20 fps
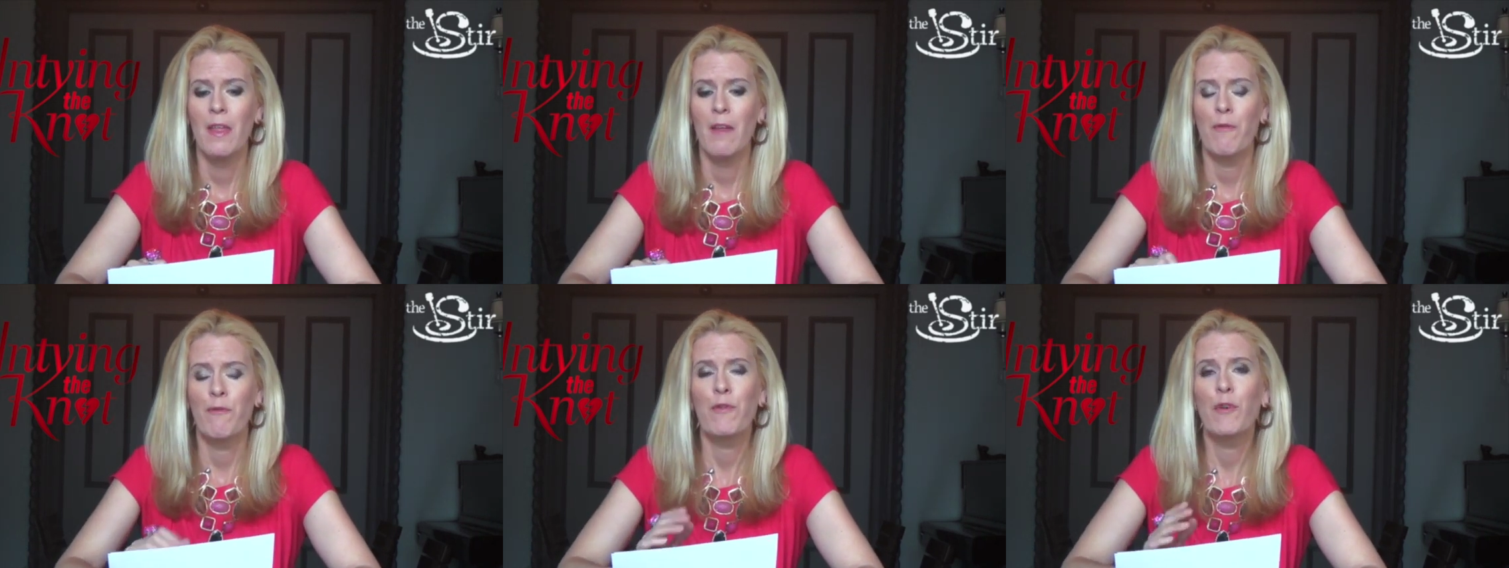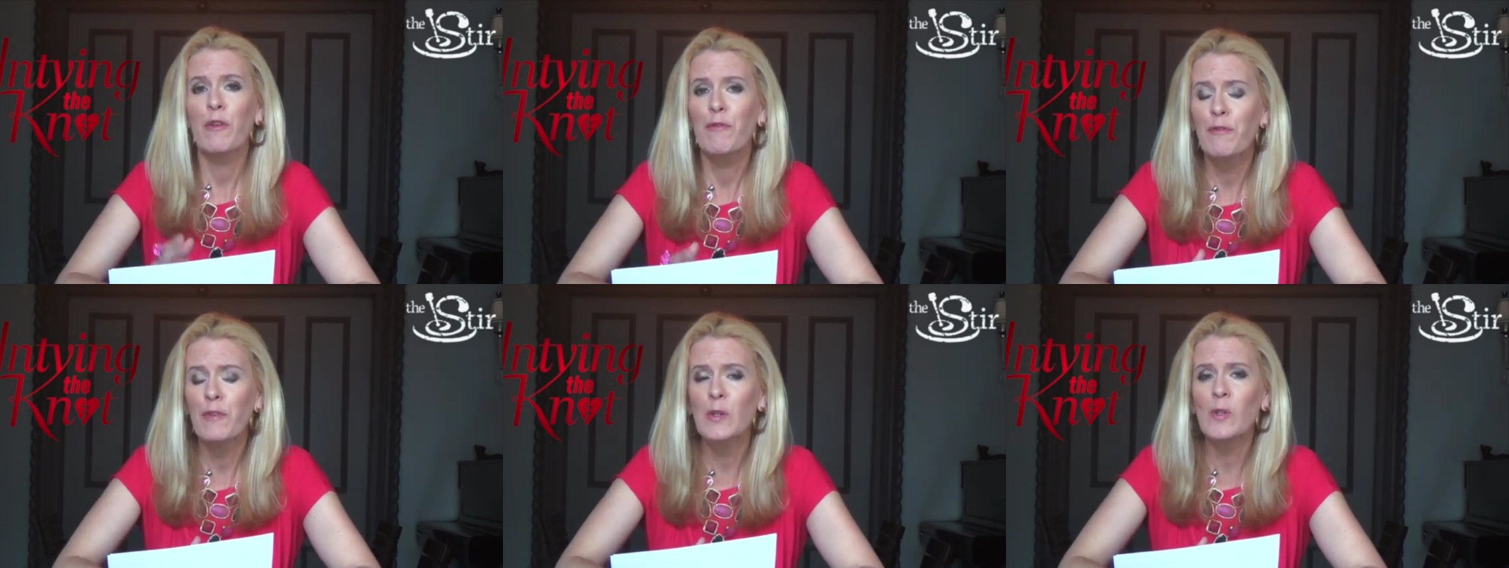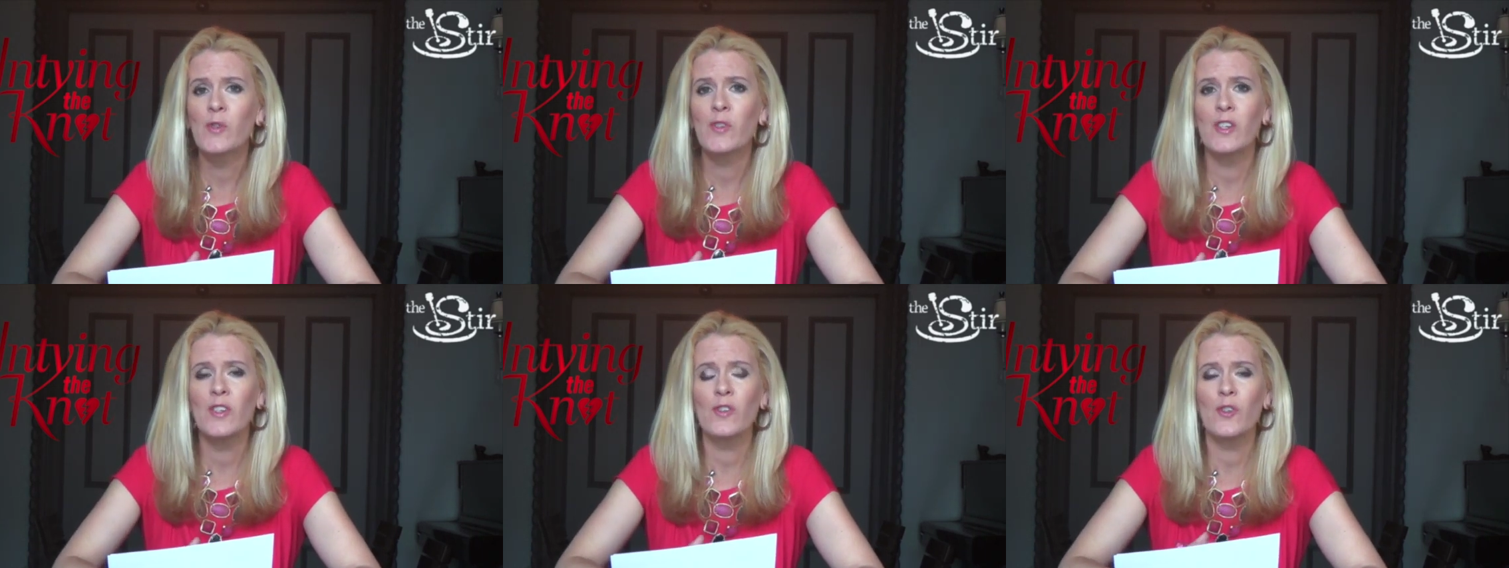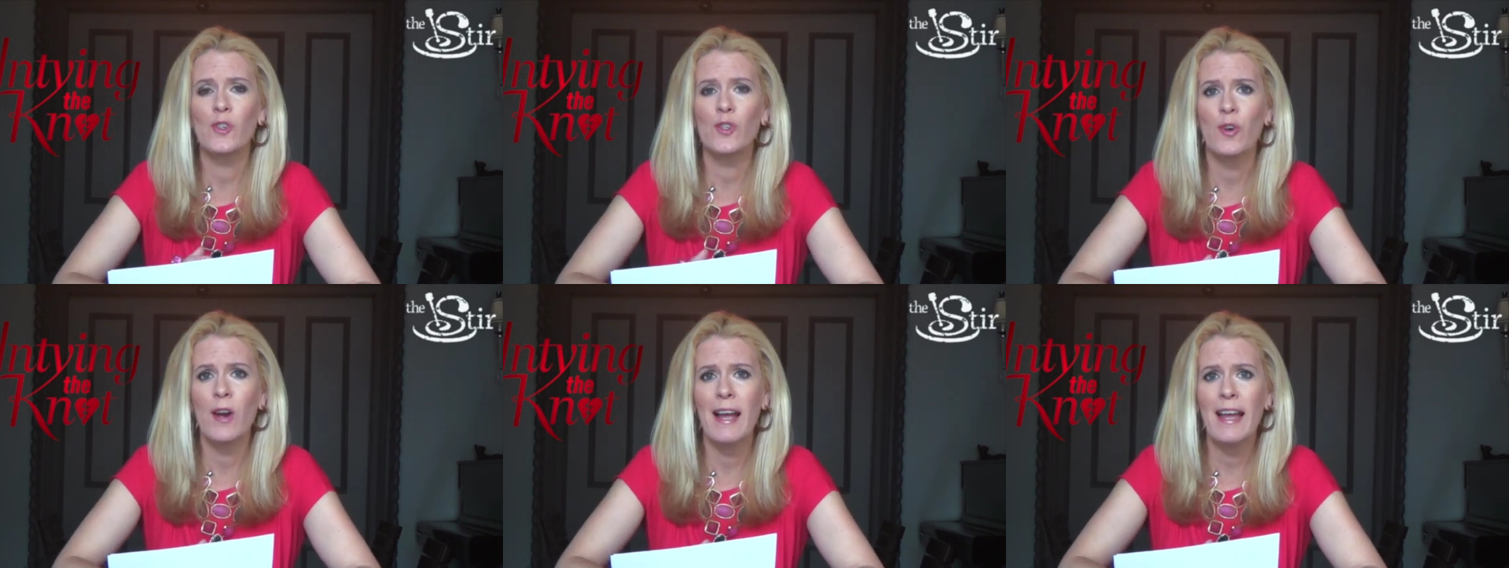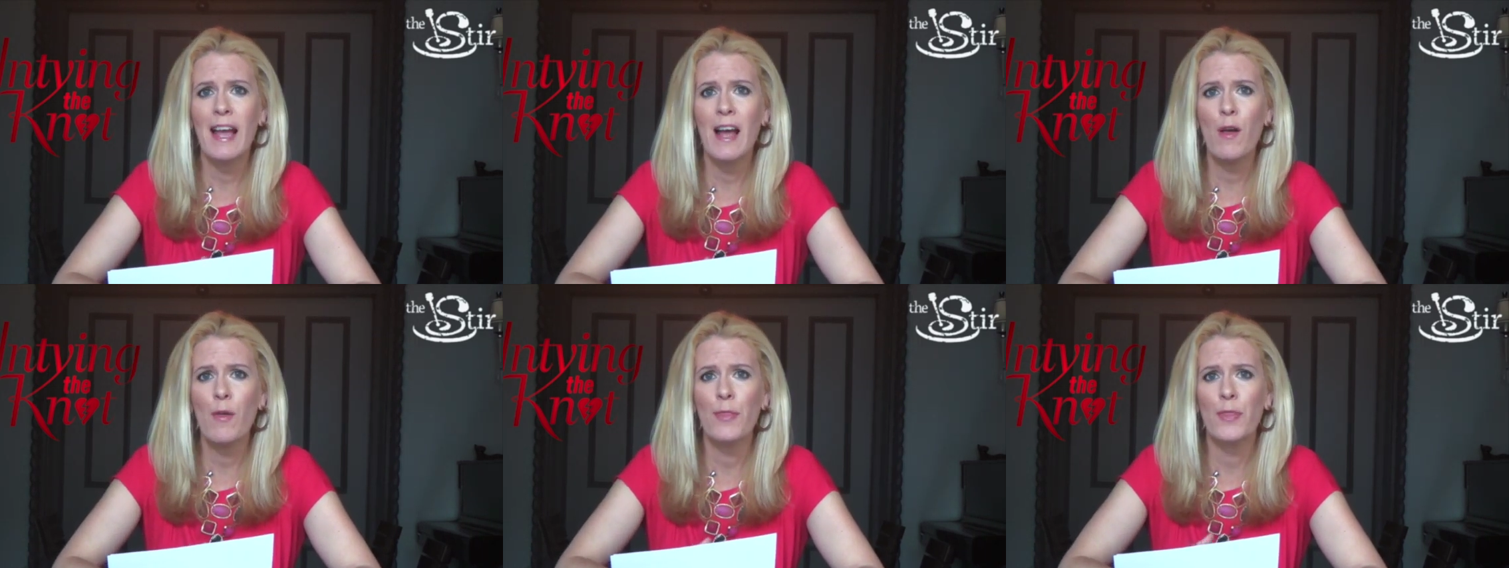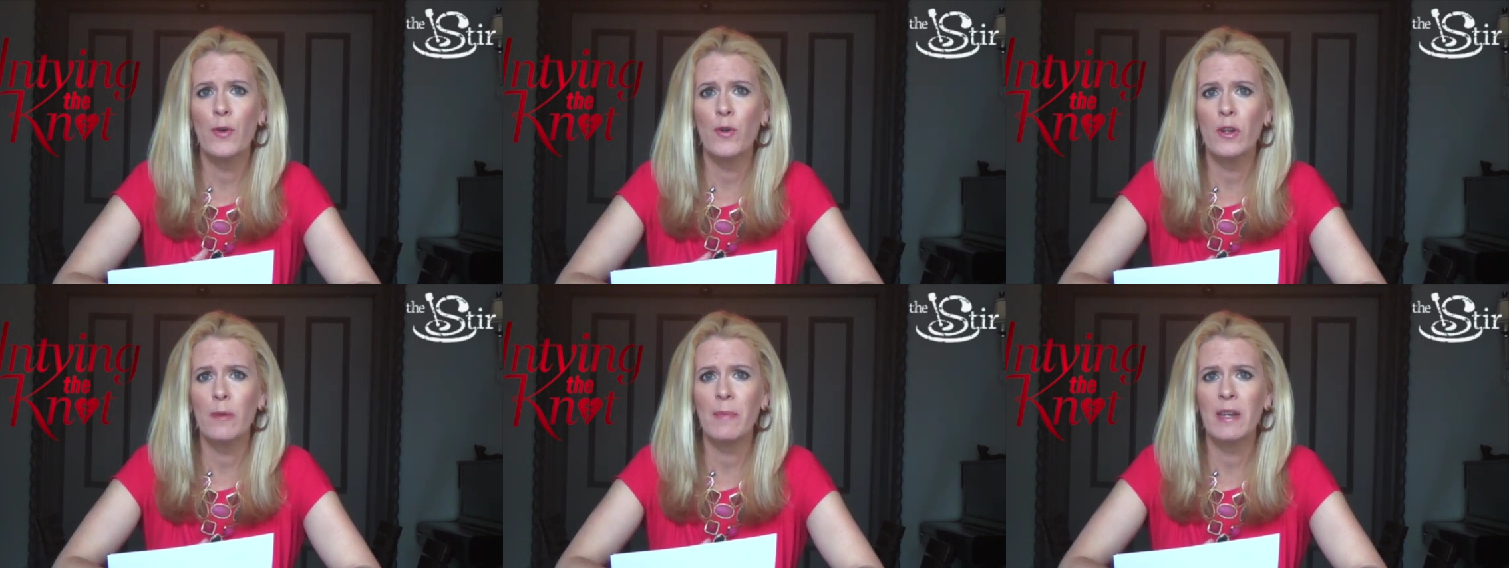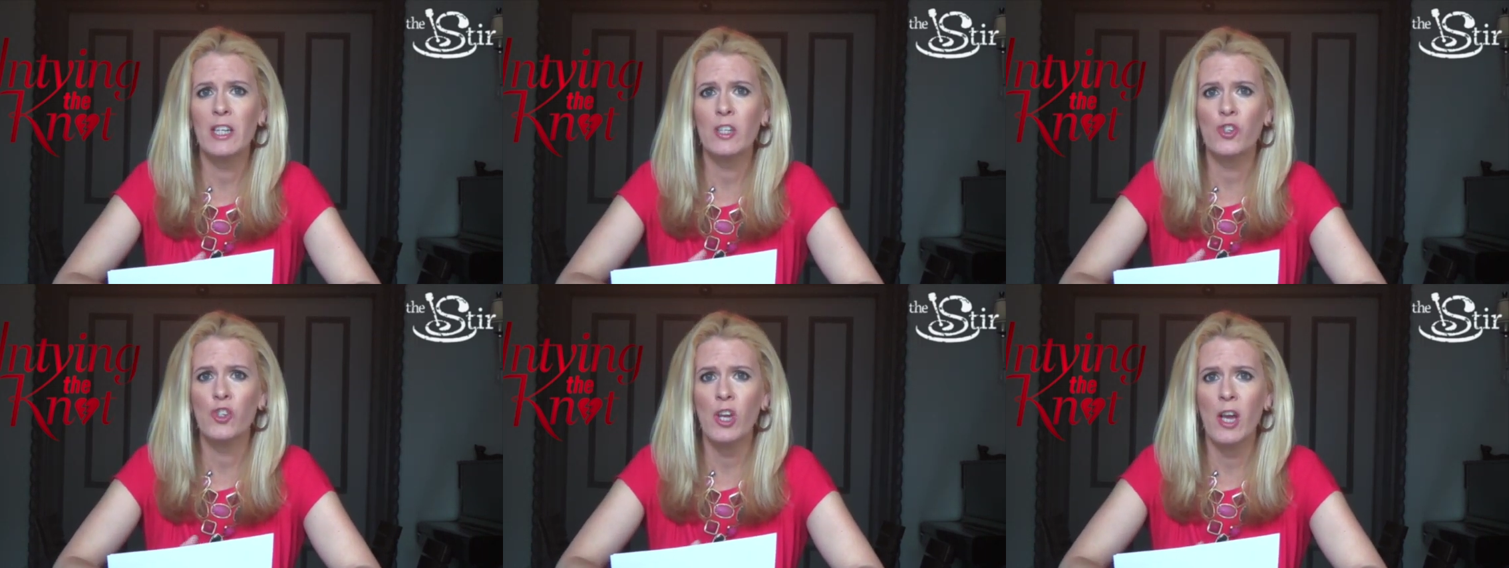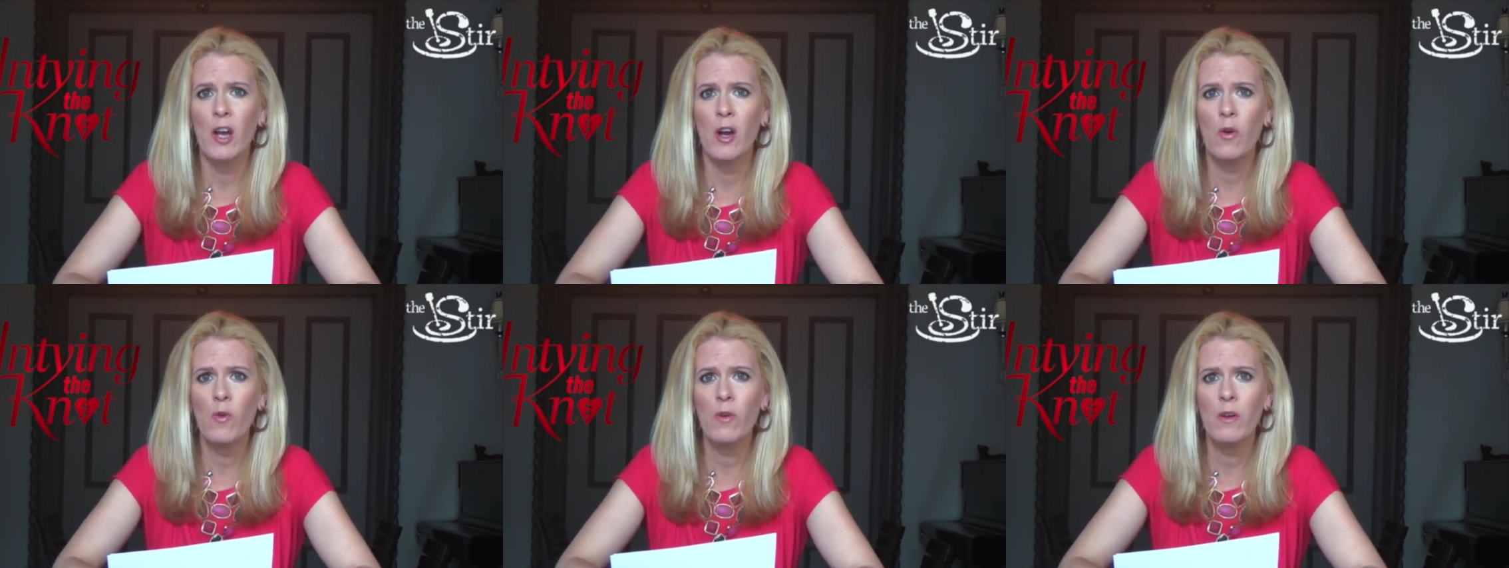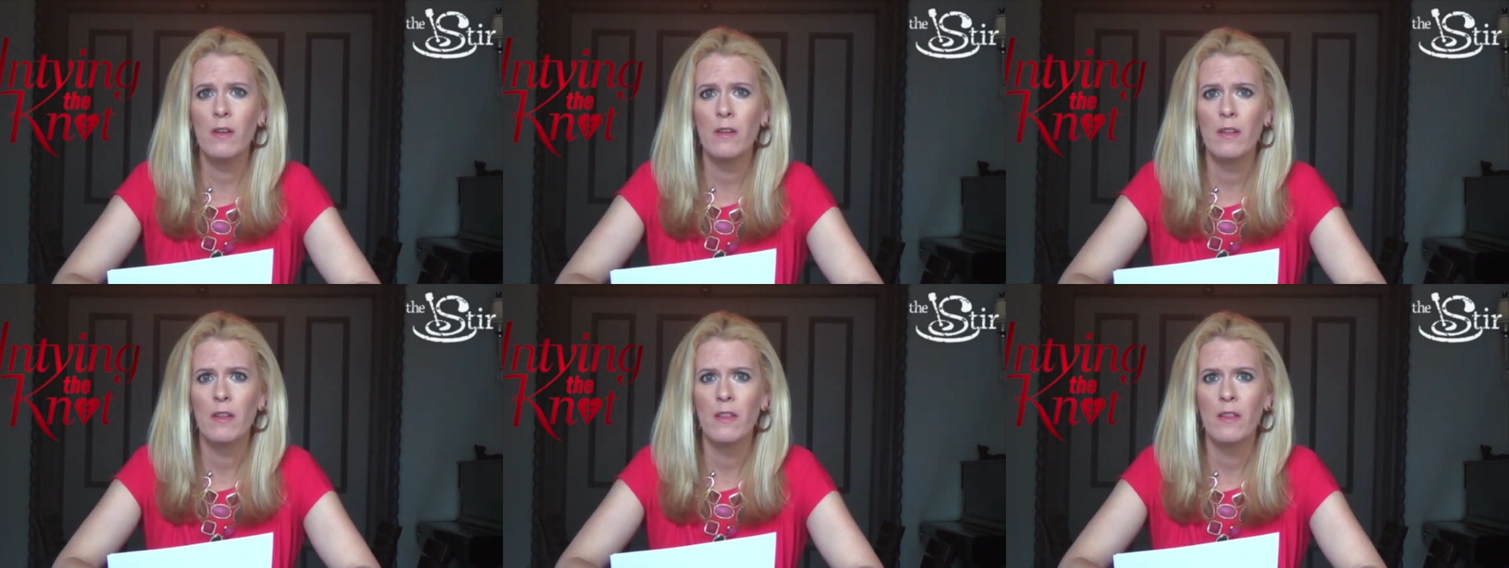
For a first season tryout, 30 minute show,